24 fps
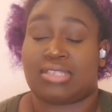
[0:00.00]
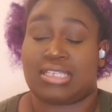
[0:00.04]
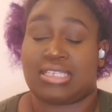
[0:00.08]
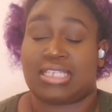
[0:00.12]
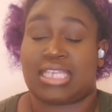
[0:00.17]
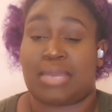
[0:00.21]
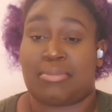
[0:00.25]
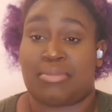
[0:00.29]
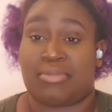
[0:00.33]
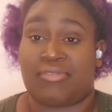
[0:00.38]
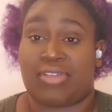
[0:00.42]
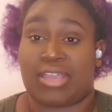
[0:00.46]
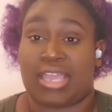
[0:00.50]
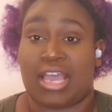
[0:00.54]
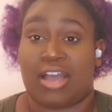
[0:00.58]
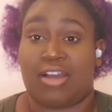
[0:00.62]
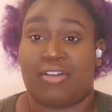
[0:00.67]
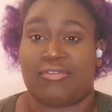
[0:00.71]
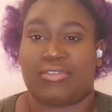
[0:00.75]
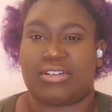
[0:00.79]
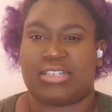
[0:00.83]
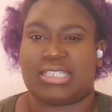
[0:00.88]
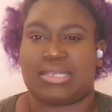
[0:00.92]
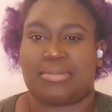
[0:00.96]
of account for
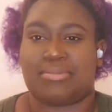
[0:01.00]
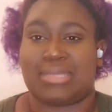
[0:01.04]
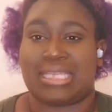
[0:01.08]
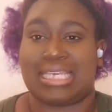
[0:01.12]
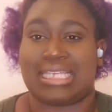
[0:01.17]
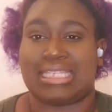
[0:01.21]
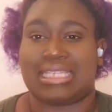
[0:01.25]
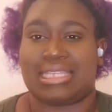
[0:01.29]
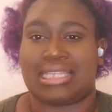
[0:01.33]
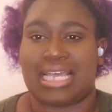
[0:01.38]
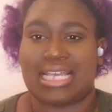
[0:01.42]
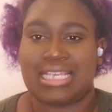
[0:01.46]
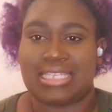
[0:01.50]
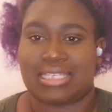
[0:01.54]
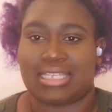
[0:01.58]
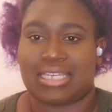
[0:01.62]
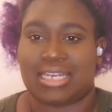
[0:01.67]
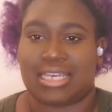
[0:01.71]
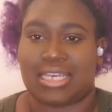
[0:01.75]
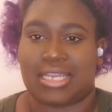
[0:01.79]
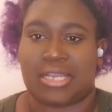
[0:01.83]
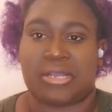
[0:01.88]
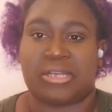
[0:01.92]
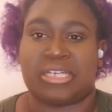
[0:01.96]
something less than a year
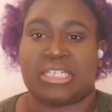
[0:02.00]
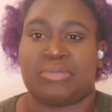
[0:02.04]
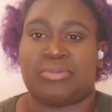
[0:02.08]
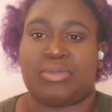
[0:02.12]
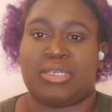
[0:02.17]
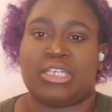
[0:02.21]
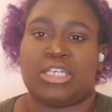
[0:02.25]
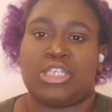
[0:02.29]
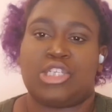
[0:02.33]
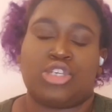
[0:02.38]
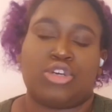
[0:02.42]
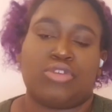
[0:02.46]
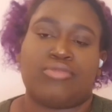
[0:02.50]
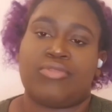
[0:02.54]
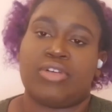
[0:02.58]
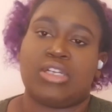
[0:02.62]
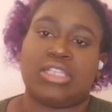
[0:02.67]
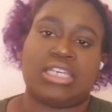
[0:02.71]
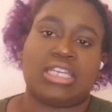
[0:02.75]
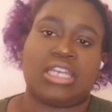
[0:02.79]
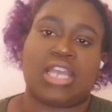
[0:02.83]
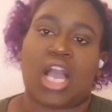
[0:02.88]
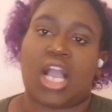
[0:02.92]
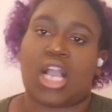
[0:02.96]
is because you're really
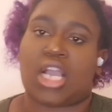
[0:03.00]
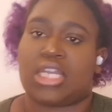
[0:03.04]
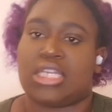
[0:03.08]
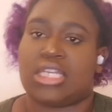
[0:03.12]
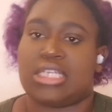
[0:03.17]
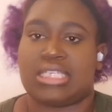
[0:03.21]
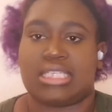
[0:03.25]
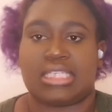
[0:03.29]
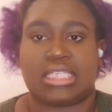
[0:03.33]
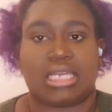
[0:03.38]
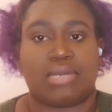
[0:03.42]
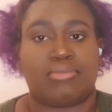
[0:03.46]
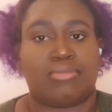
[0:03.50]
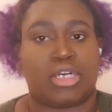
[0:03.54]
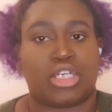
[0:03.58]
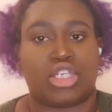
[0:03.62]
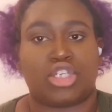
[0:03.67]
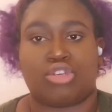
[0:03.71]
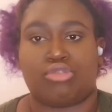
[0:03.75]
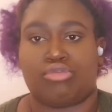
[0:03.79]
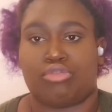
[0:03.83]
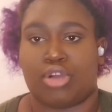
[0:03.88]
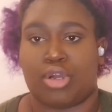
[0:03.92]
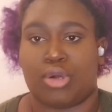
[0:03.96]
not going to see much
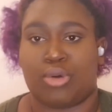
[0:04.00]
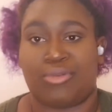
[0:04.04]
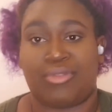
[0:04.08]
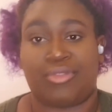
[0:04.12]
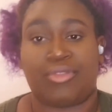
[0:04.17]
growth